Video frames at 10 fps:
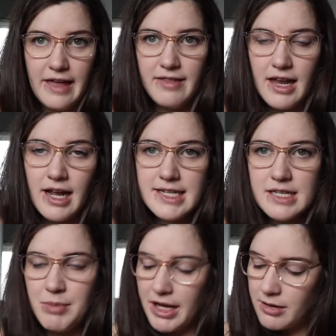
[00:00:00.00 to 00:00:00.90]
And then I
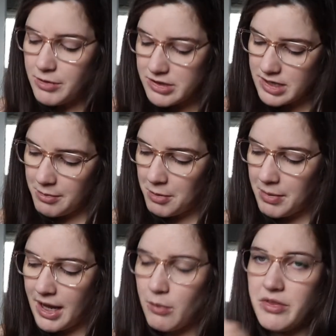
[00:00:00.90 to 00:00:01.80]
did pack up our diaper
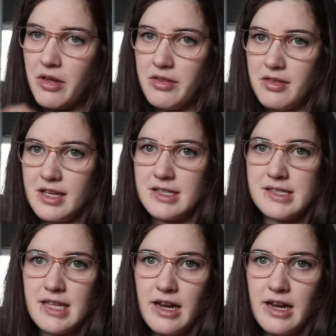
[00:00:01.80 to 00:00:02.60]
bag with all the things that